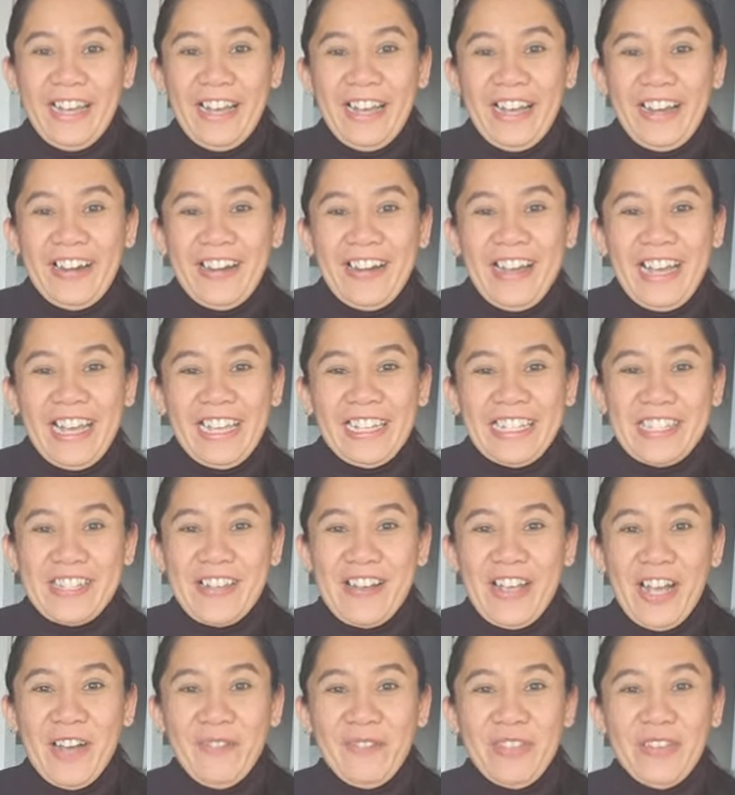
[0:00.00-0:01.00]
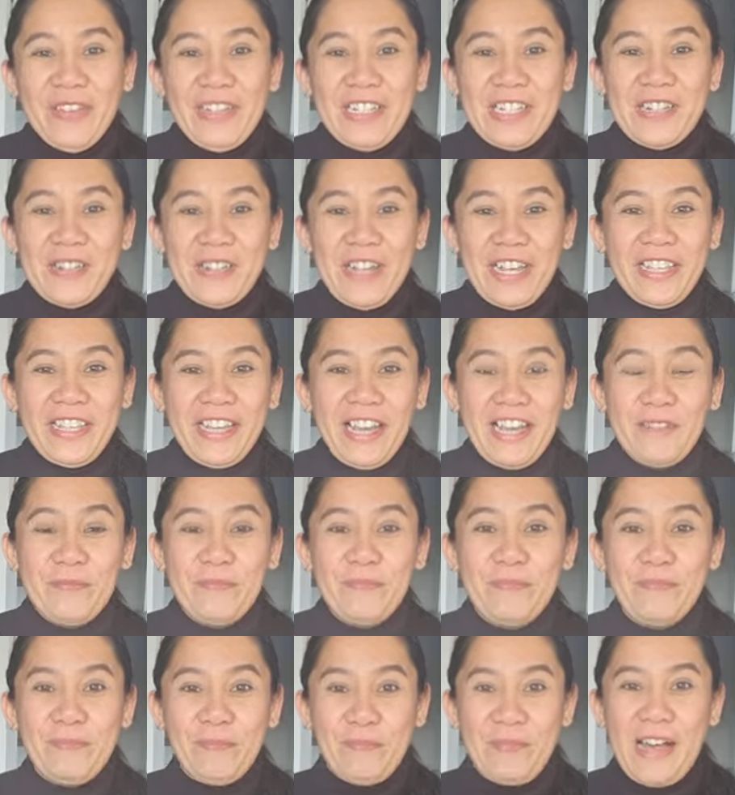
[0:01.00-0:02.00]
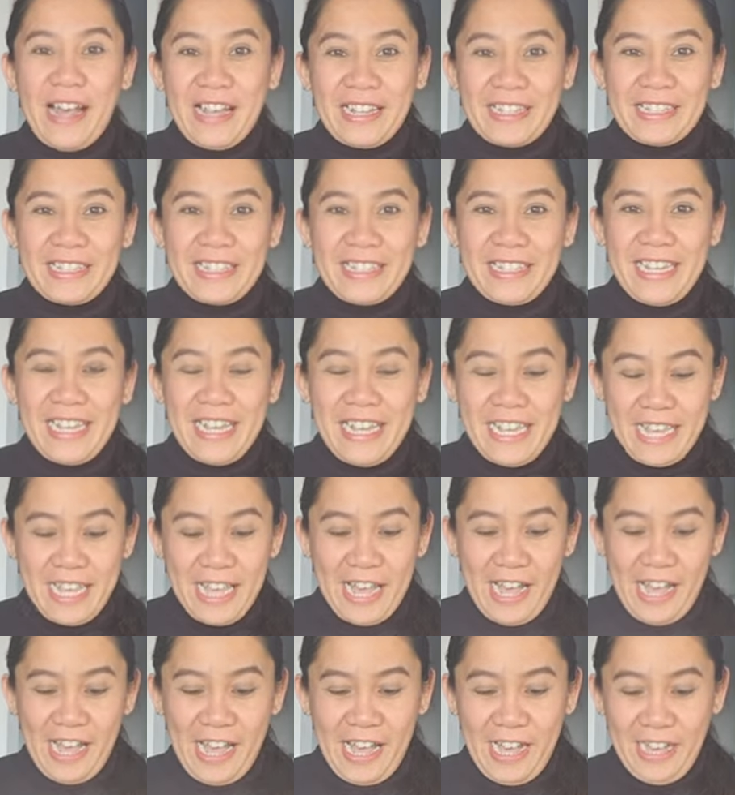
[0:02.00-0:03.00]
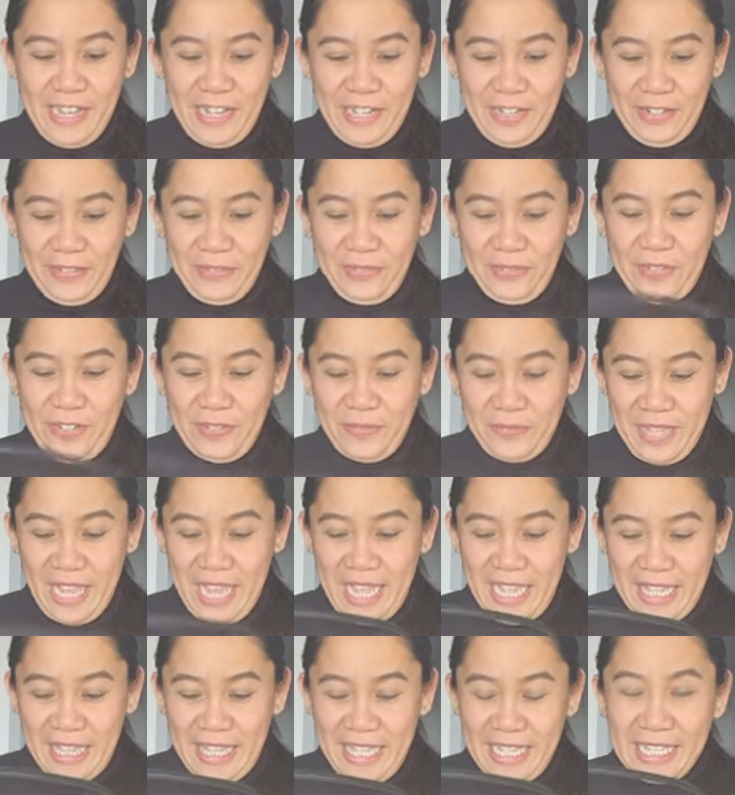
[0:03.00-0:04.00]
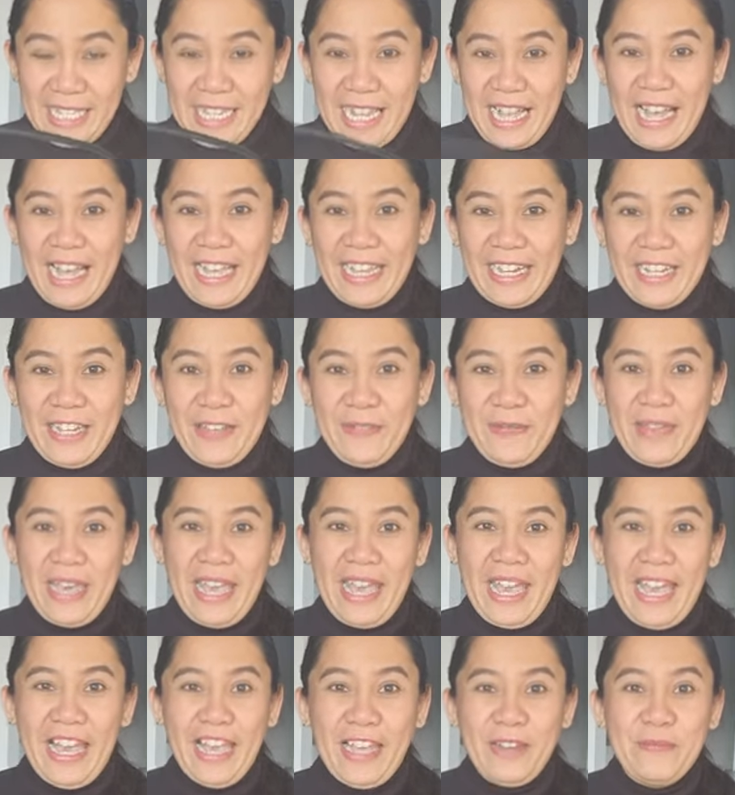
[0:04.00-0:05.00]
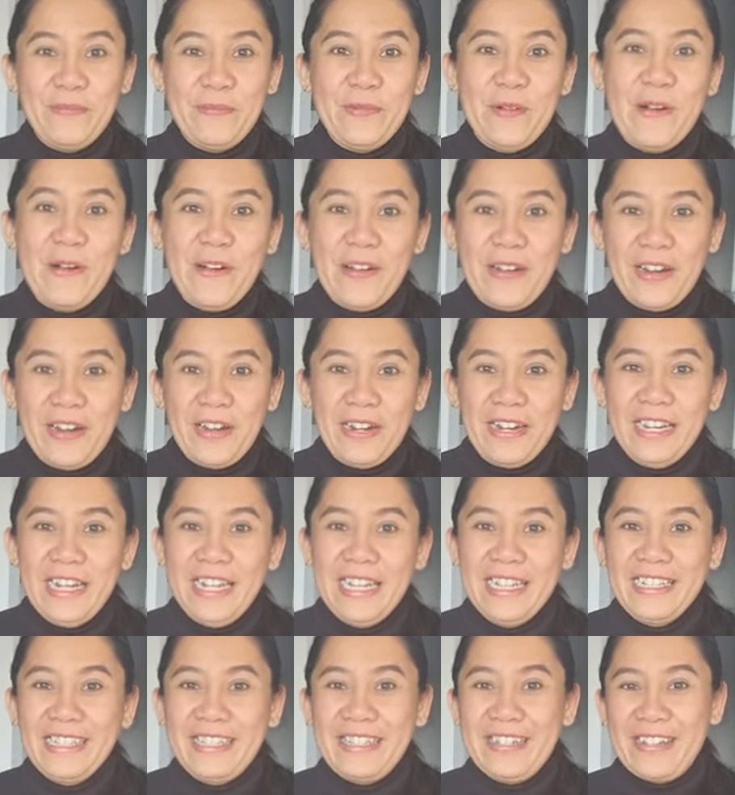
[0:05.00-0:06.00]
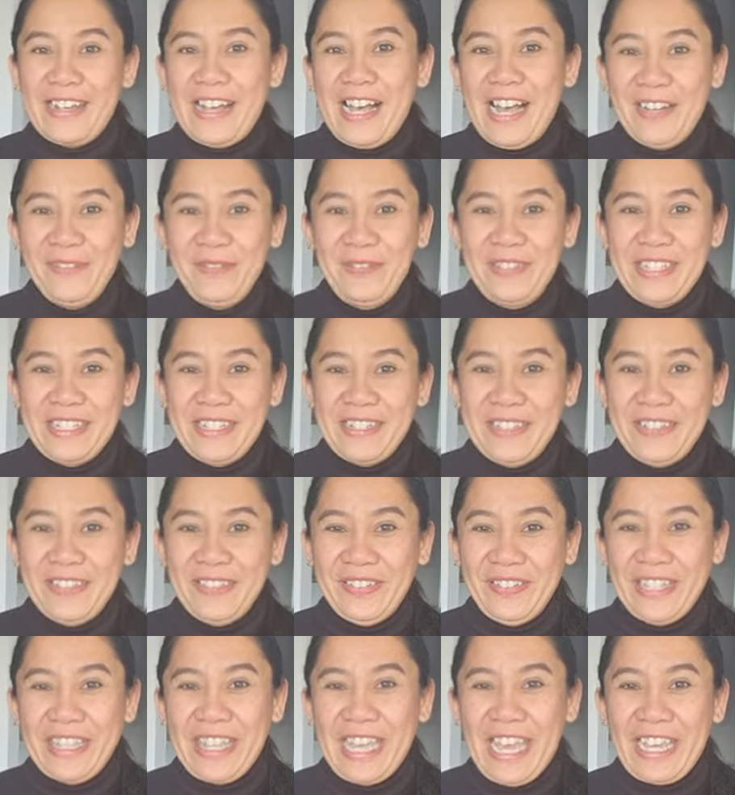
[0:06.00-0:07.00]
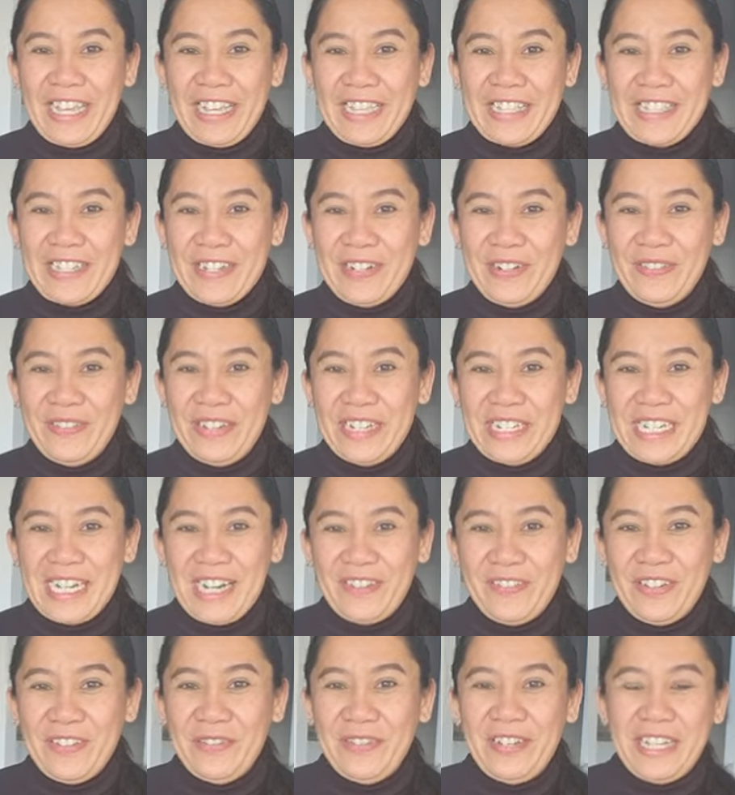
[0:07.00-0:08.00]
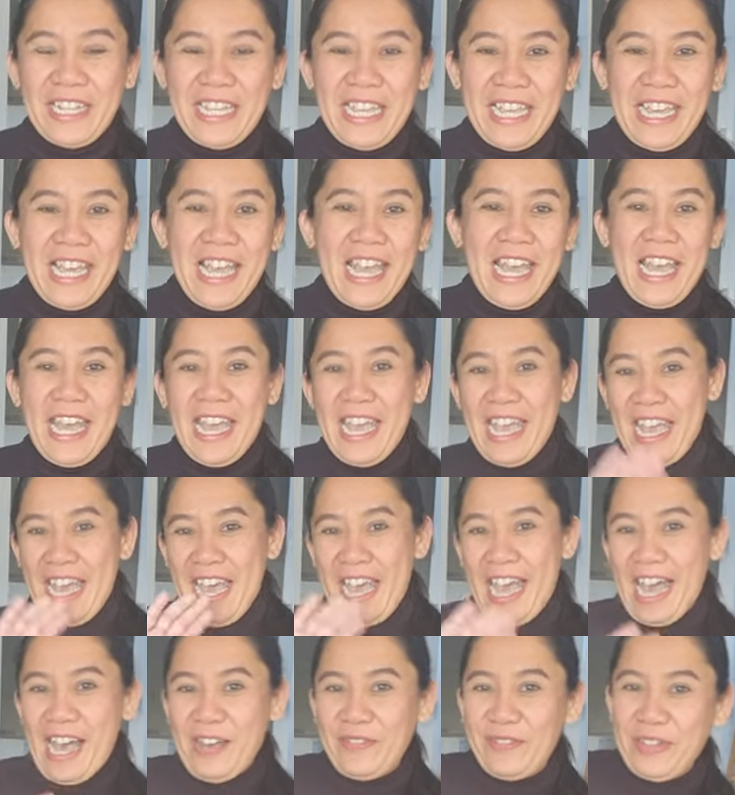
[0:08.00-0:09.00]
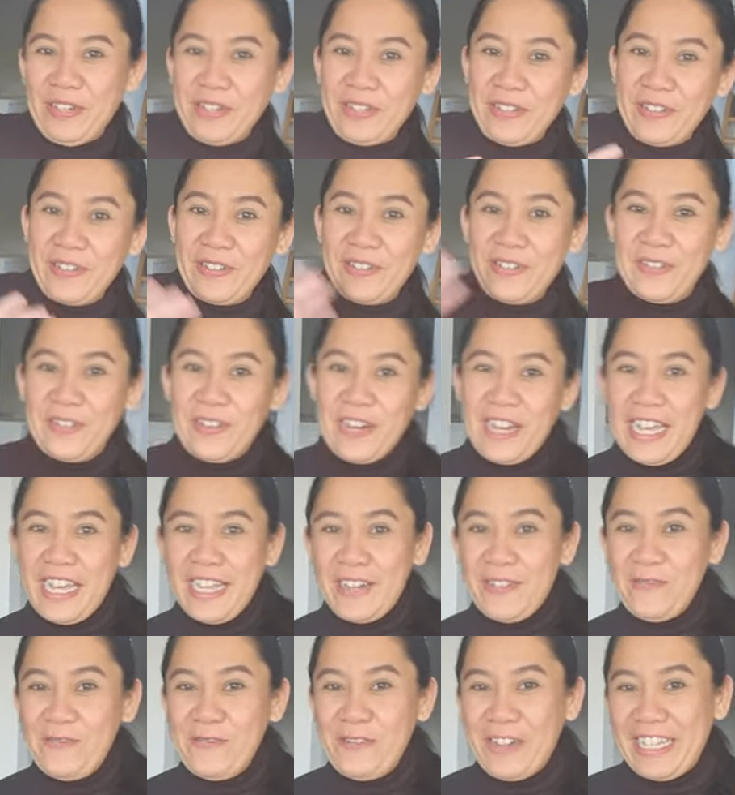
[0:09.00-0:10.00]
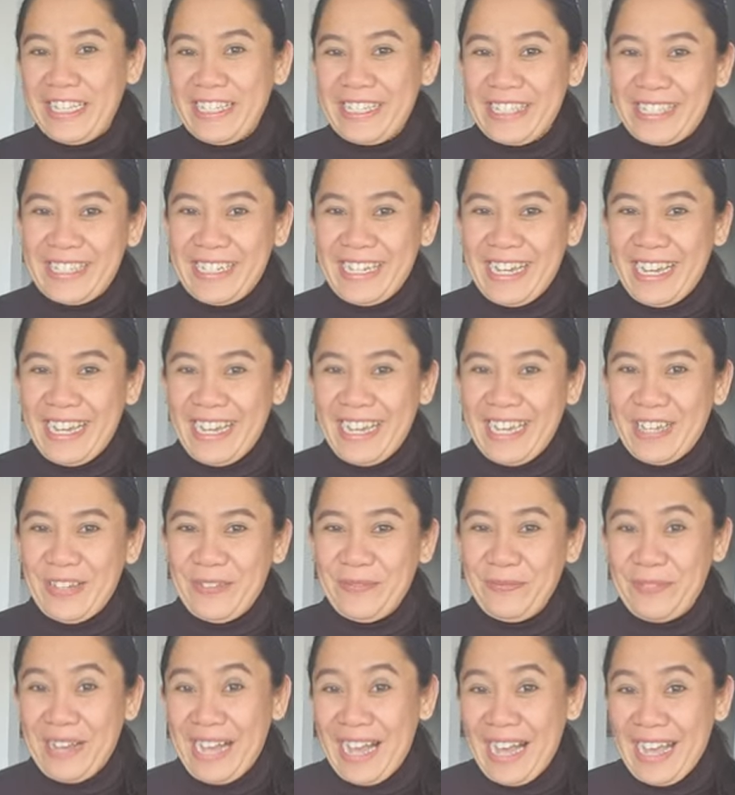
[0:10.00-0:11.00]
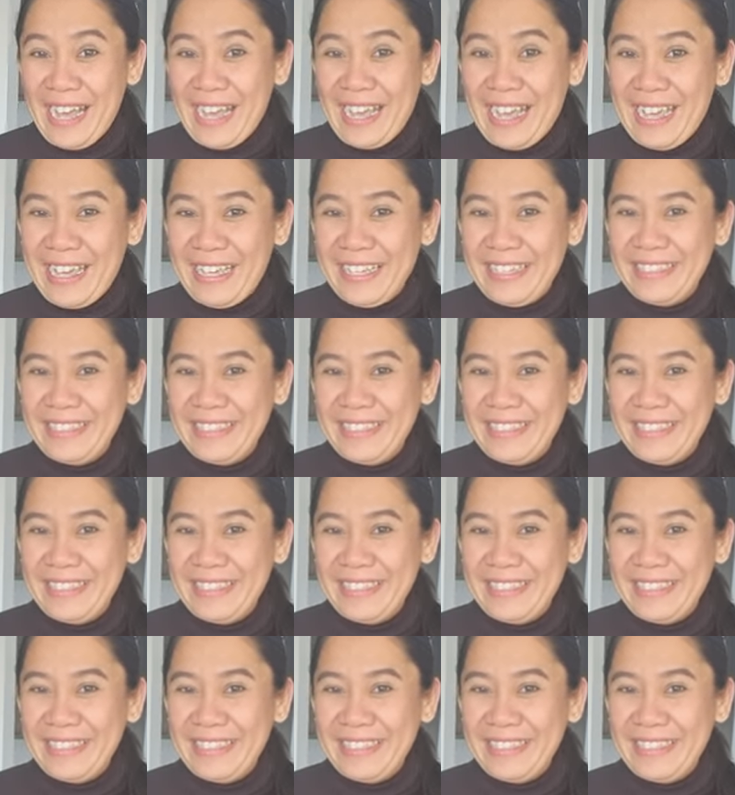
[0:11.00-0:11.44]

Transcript: All right, so I hope you enjoyed the unboxing of this item and more to come soon. Thank you so much, everybody. Have a great Wednesday. Bye.